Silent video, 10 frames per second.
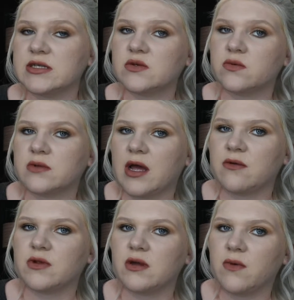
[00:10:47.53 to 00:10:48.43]
It's not
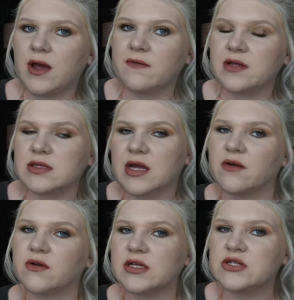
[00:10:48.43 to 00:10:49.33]
really wavy. It's not
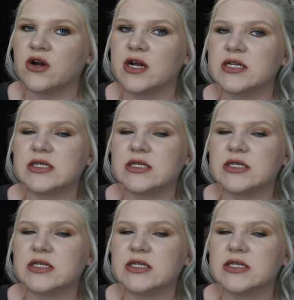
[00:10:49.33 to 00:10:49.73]
really straight.